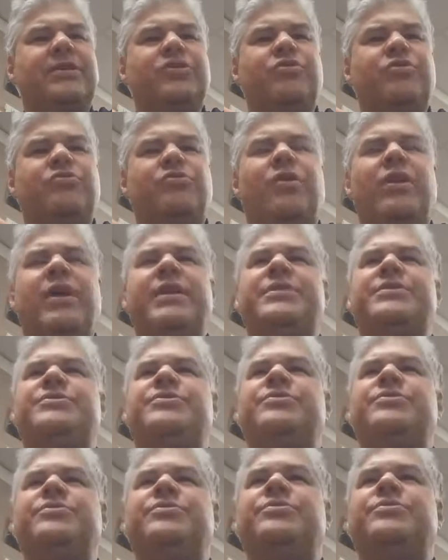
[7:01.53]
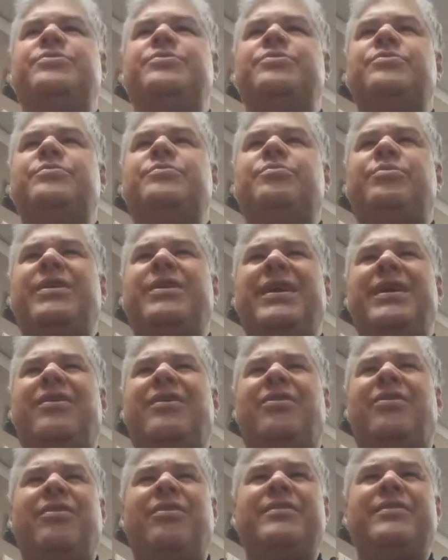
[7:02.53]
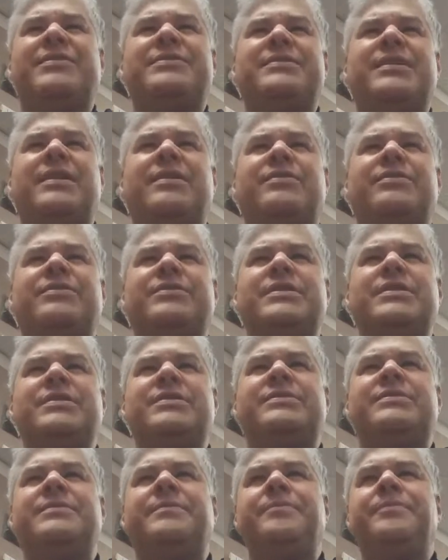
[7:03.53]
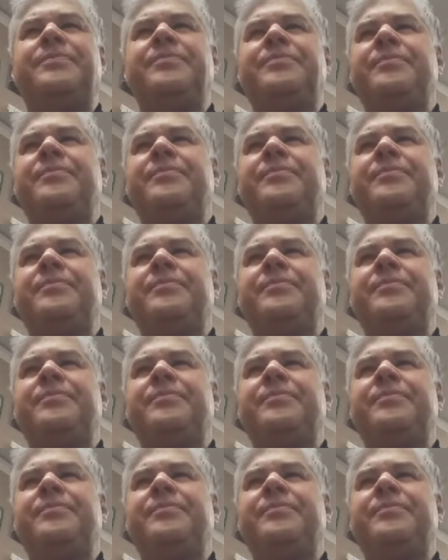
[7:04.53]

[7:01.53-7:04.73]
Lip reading: You want to bring out all the subtleties,